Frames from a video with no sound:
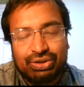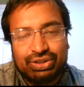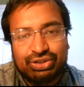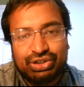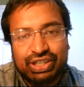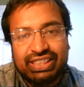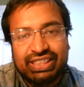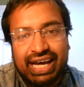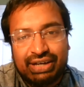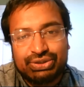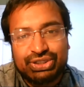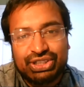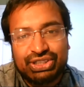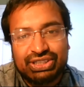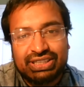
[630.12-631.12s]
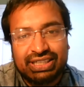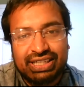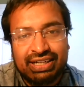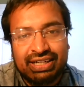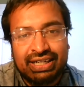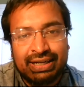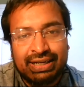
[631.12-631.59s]
3,000
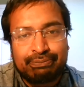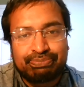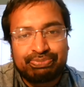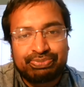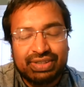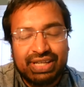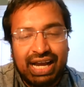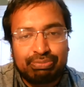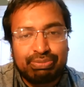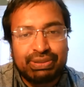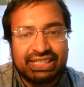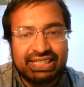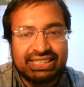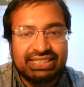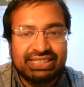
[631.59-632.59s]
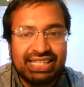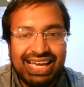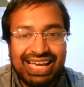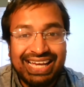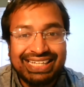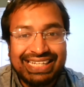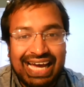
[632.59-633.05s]
applicants,
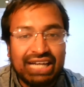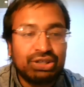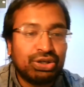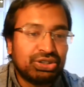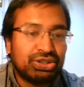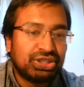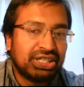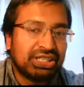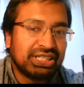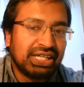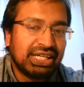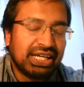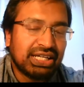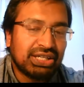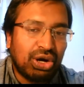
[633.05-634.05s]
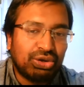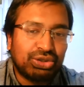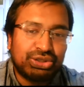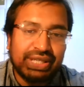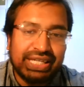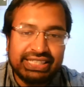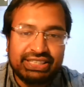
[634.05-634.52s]
900 go
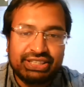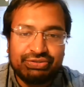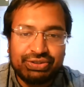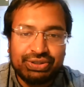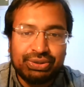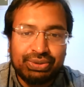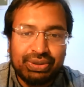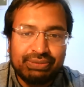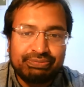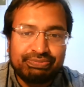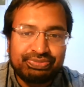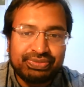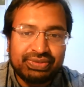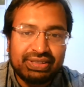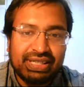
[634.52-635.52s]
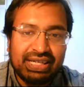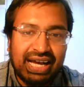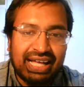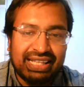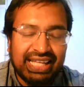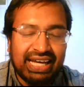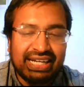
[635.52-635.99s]
to interview,
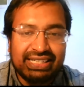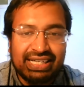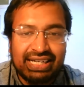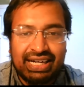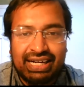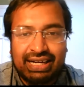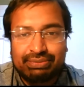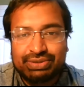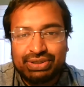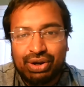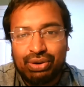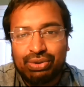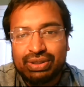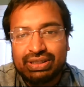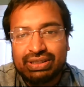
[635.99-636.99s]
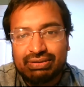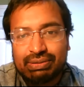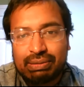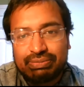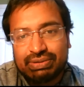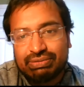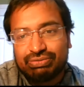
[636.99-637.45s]
and then,
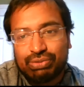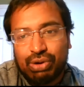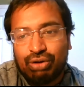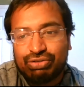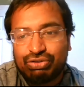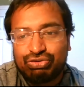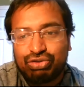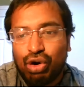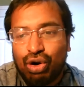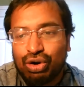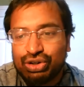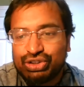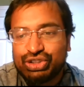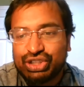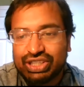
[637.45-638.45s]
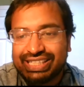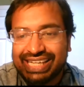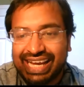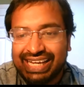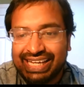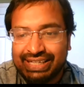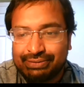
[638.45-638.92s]
over 400
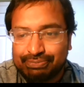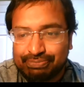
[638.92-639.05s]
get in.